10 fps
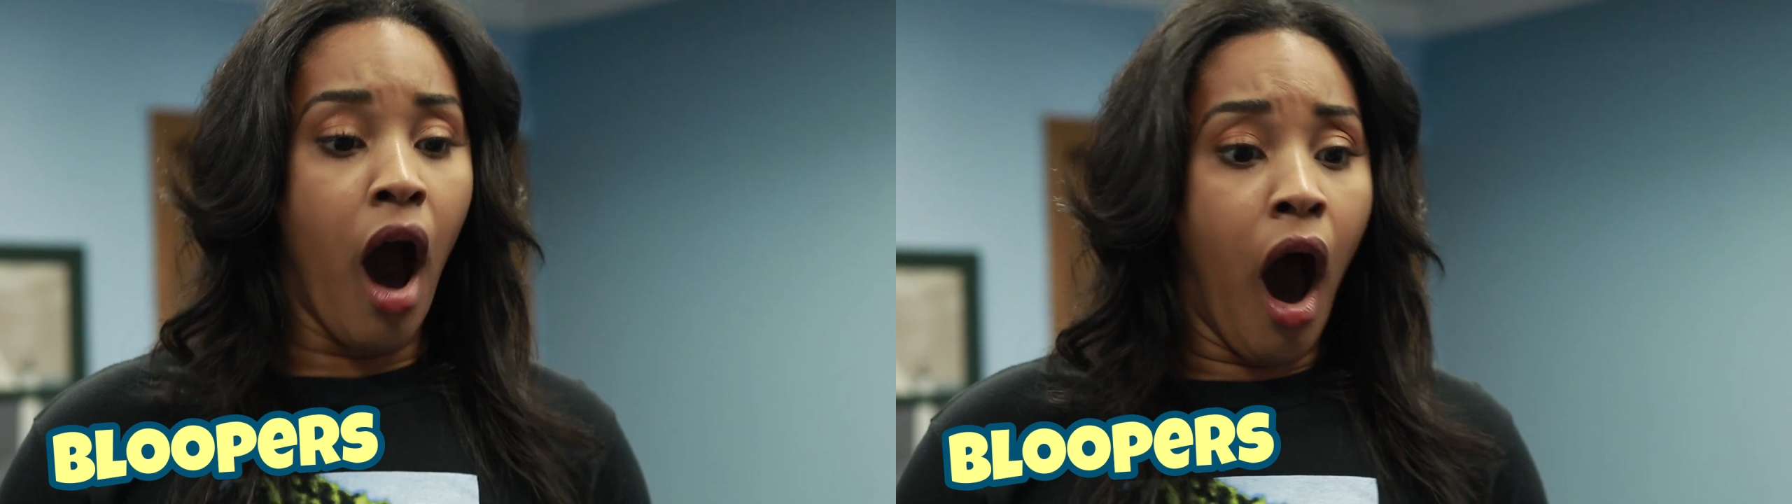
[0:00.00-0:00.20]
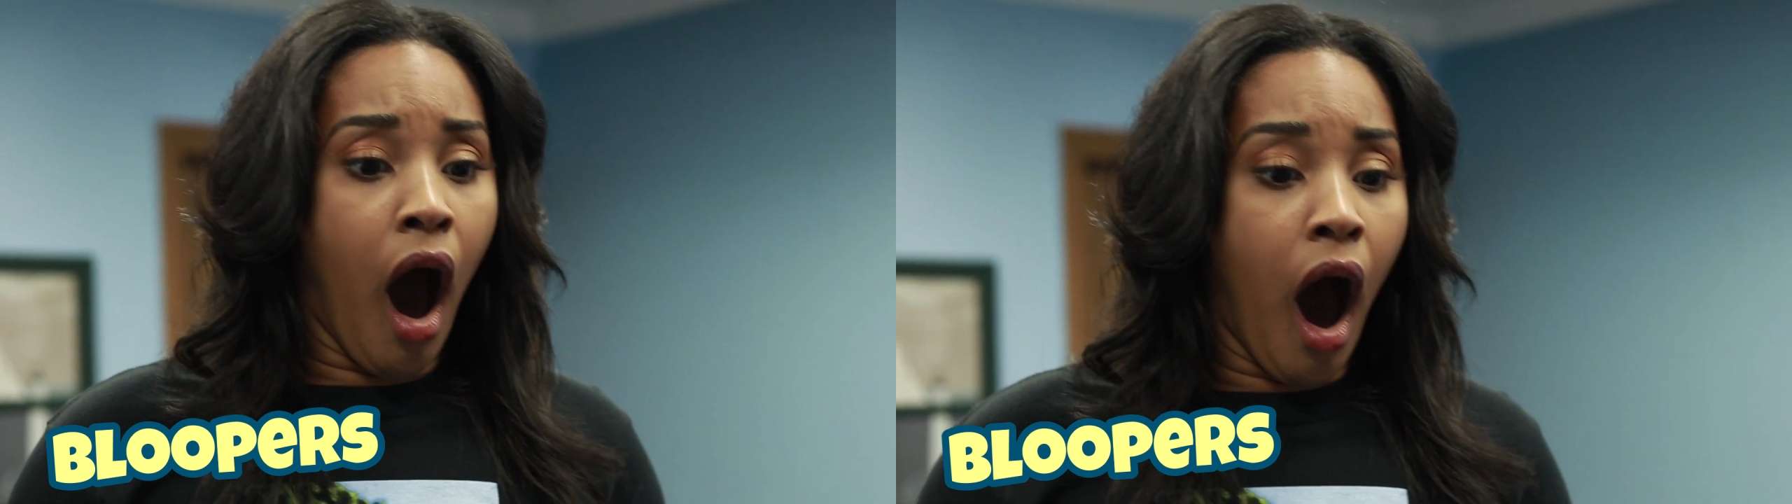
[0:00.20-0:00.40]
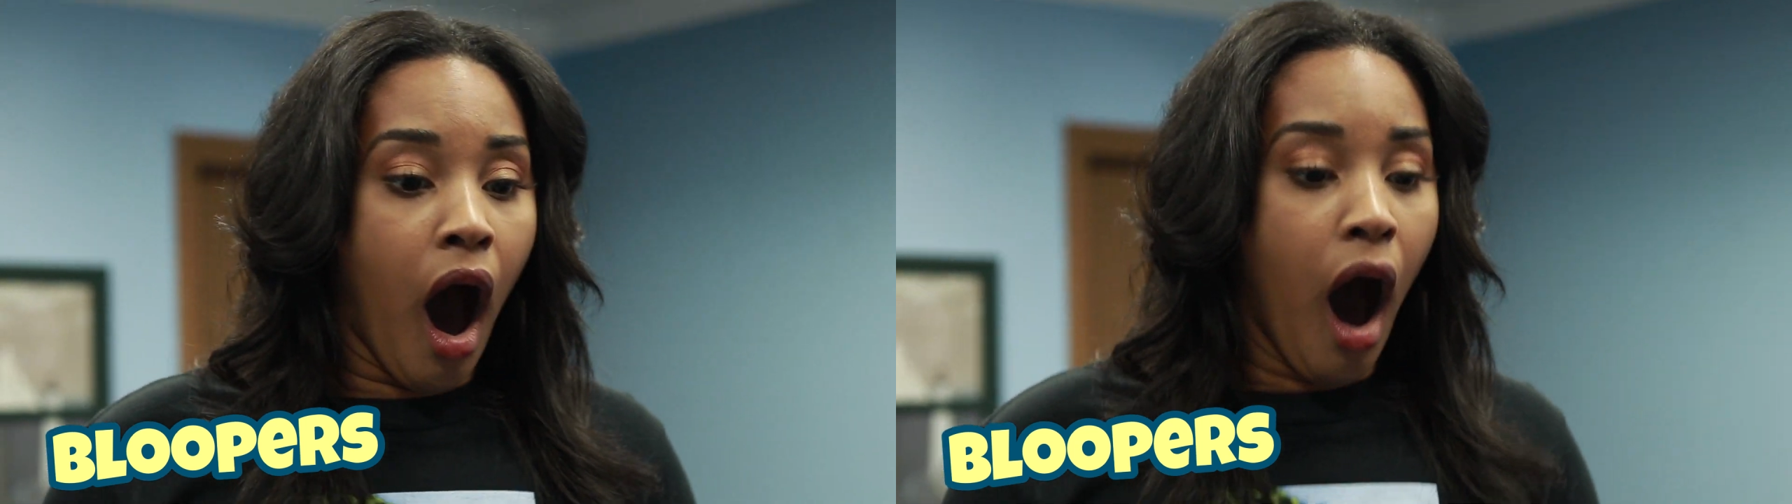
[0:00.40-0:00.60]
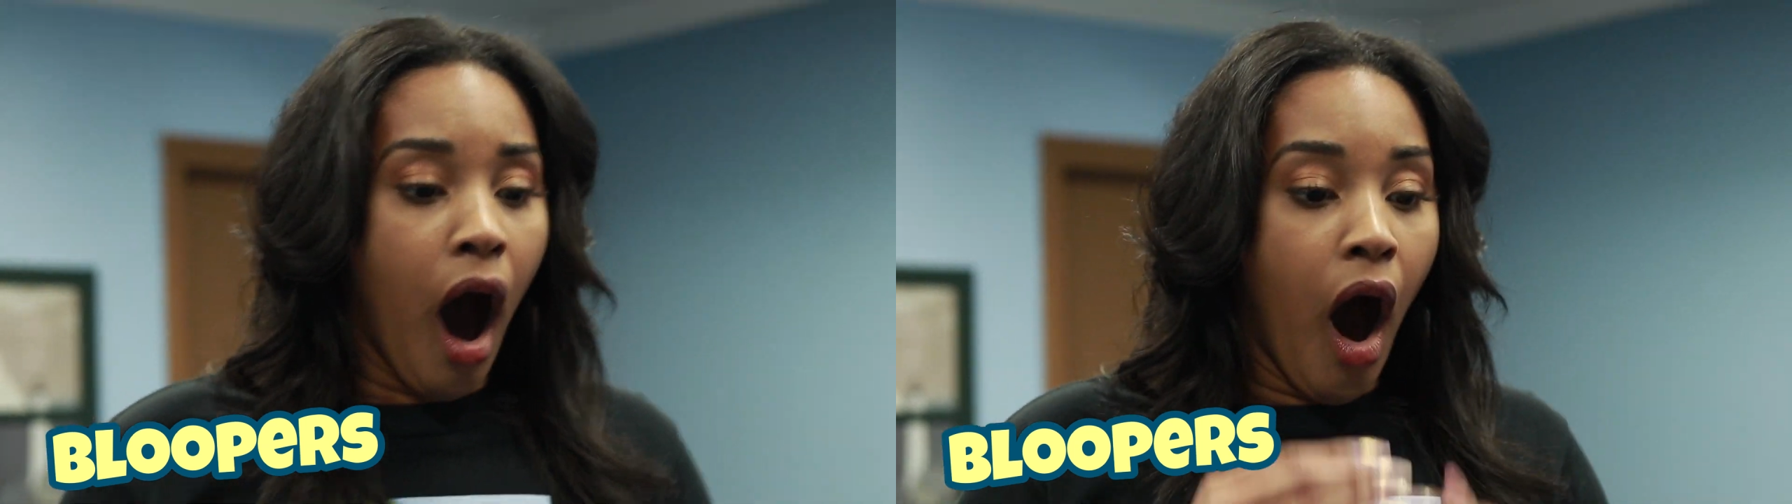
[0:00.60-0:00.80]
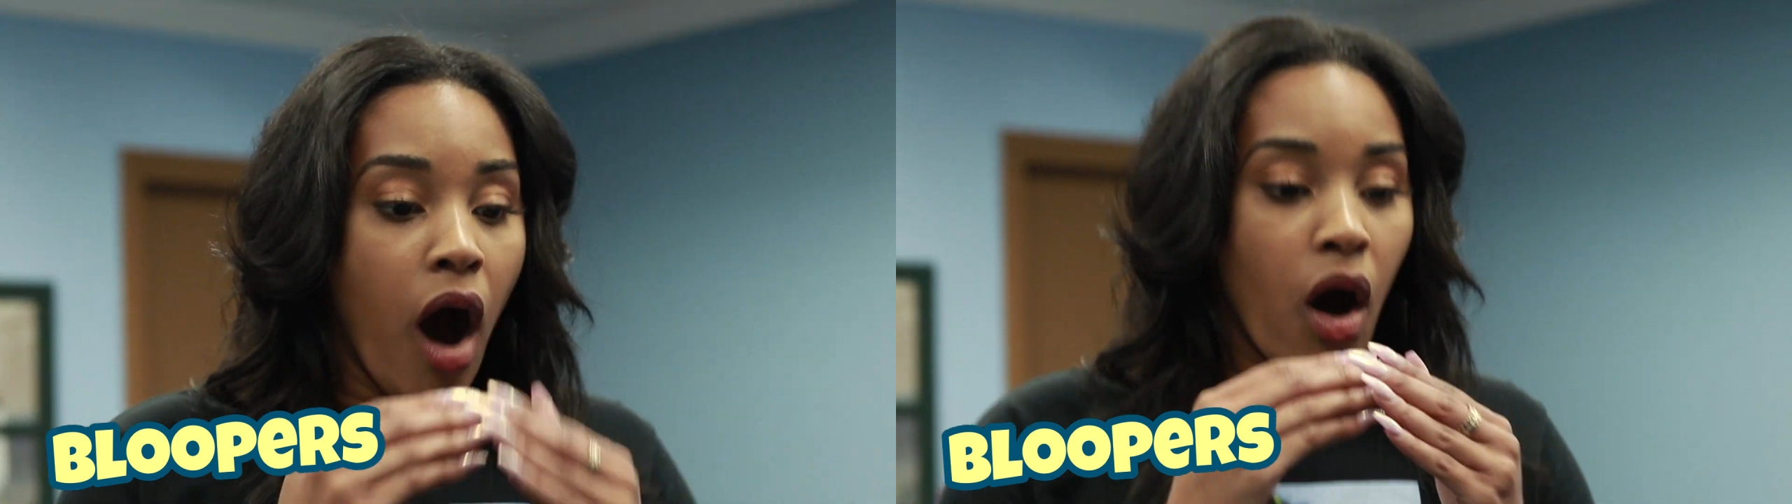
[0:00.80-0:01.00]

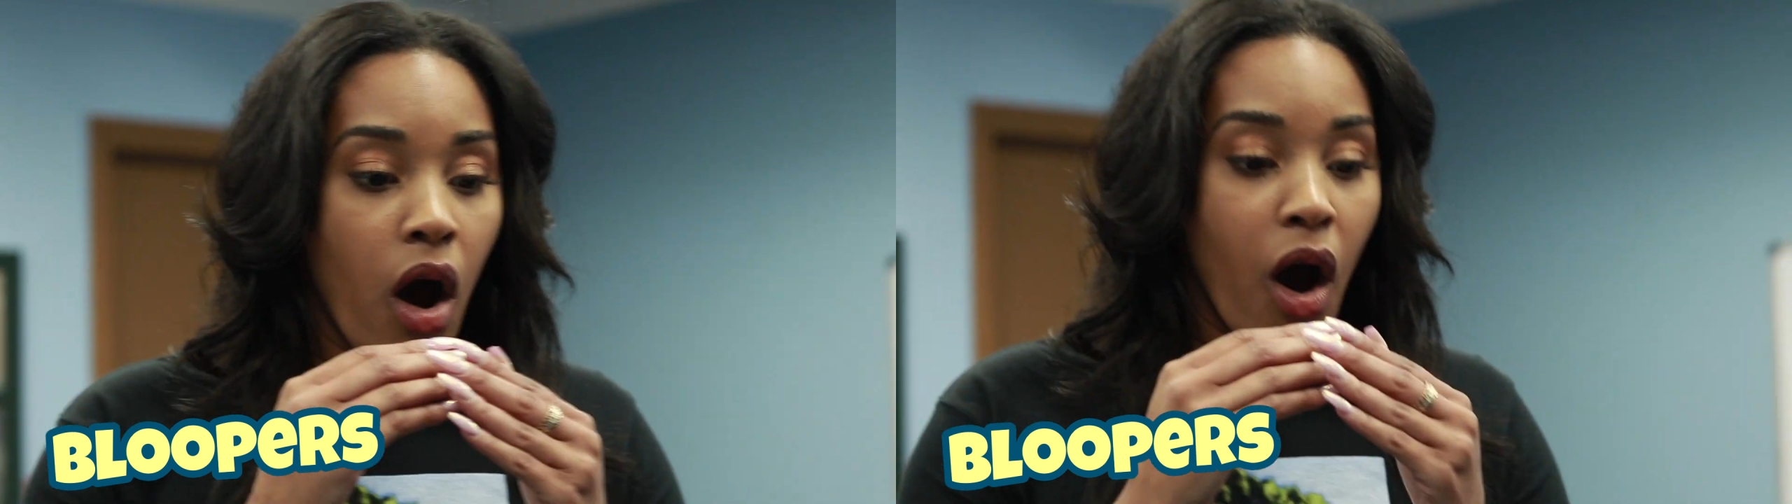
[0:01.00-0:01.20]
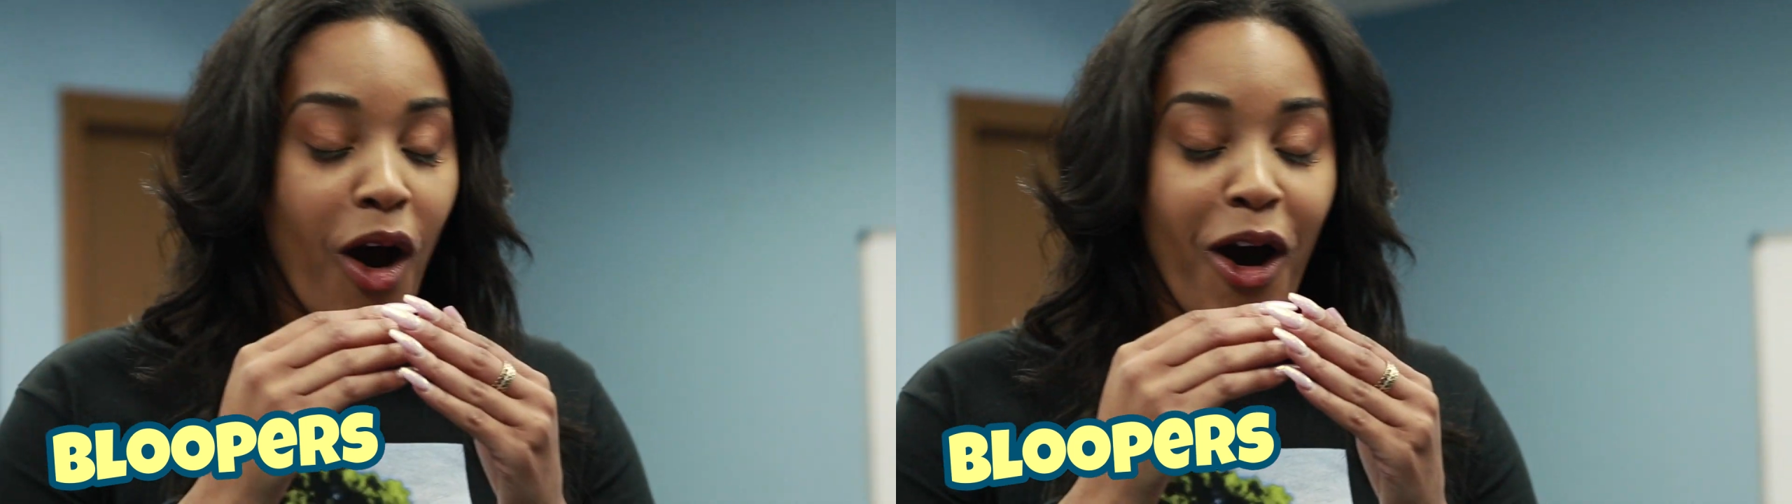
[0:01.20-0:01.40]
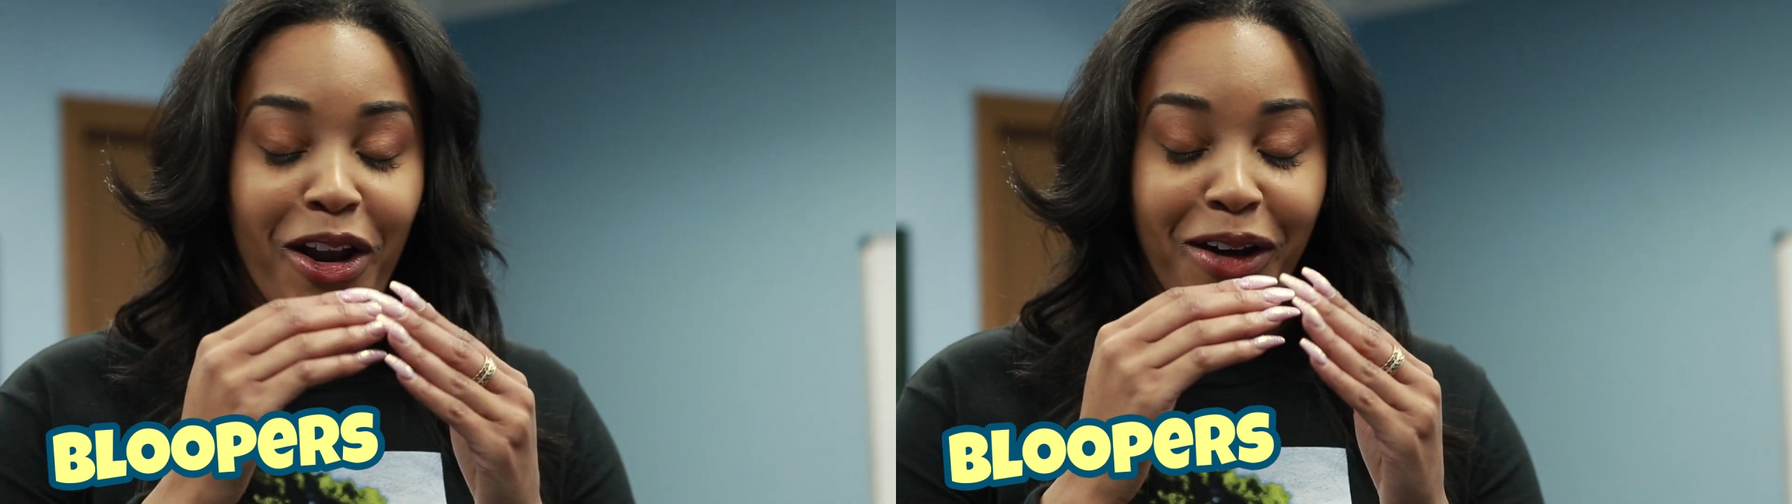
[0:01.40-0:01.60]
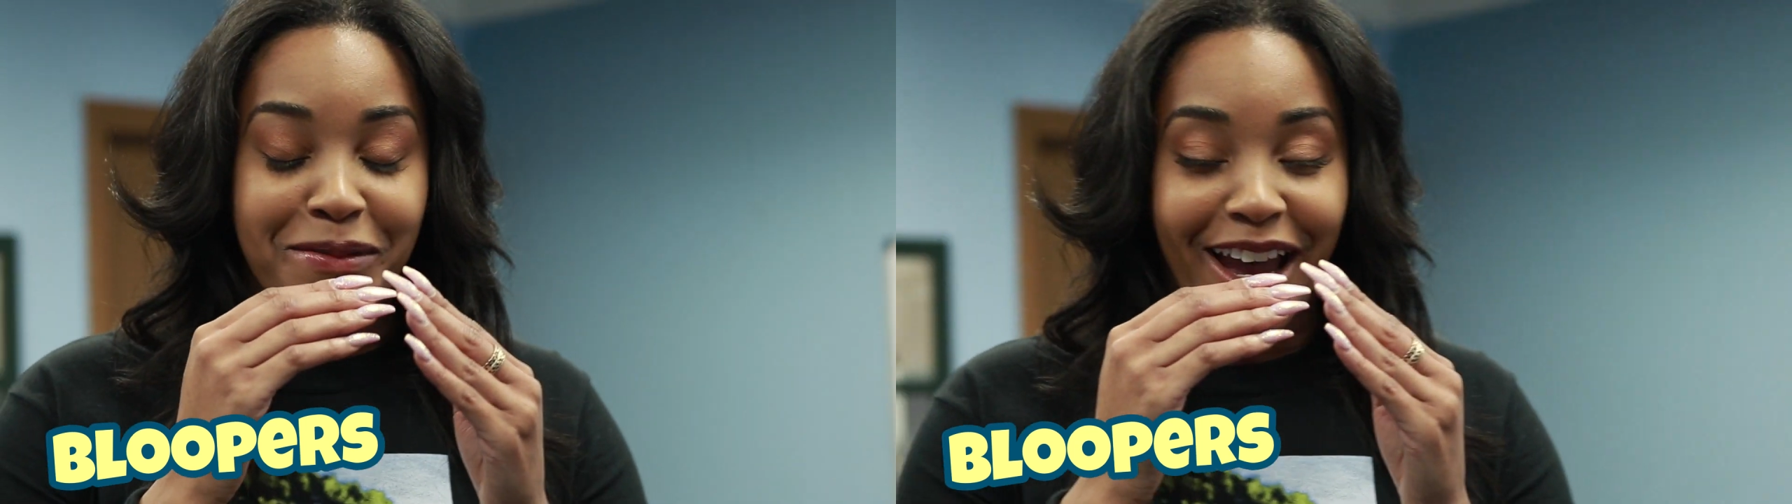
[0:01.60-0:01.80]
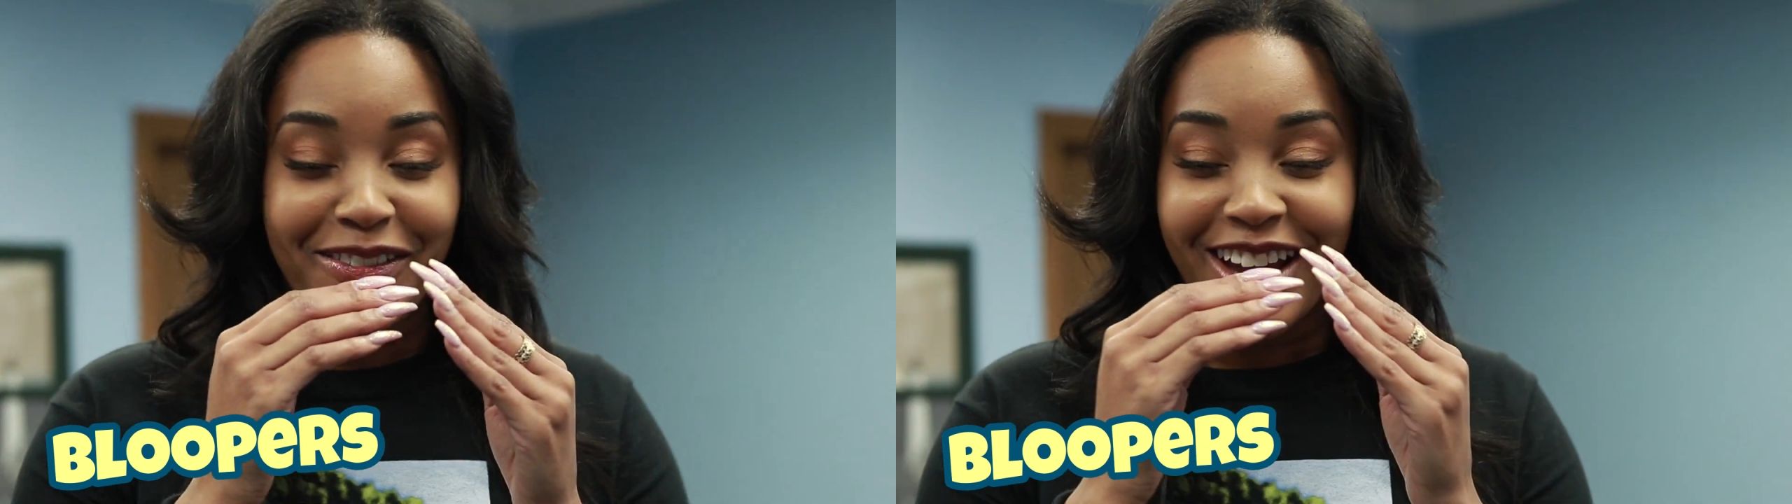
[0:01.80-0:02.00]
Oh, God!
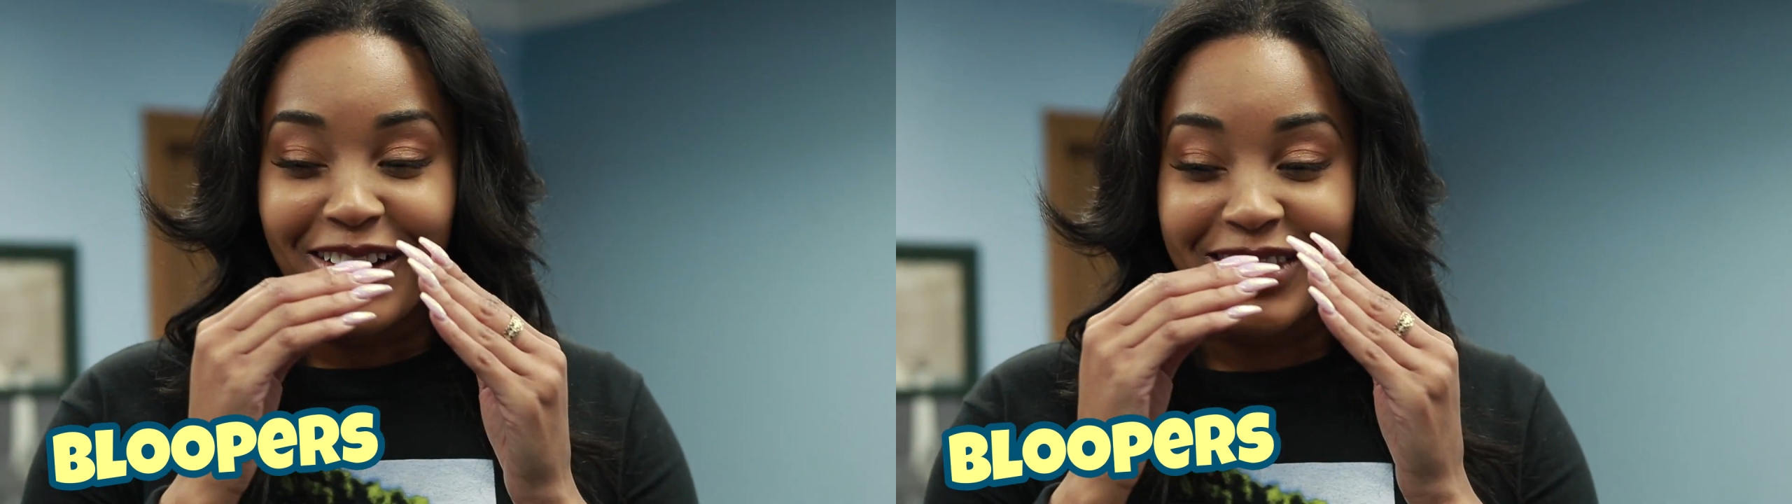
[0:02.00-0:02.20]
Look, I'm laughing.